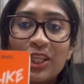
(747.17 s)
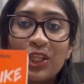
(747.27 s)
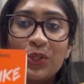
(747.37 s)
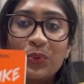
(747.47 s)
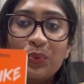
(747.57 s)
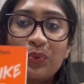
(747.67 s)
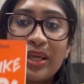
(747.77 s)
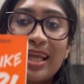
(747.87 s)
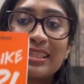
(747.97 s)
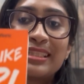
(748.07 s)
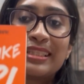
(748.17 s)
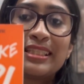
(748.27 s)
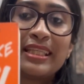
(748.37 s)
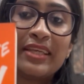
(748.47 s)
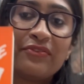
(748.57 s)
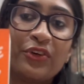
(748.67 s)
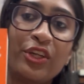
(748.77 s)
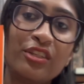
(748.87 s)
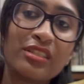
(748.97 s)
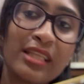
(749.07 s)
you can see for
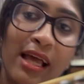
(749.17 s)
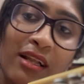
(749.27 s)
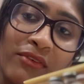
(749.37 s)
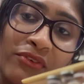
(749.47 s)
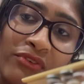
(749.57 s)
yourself.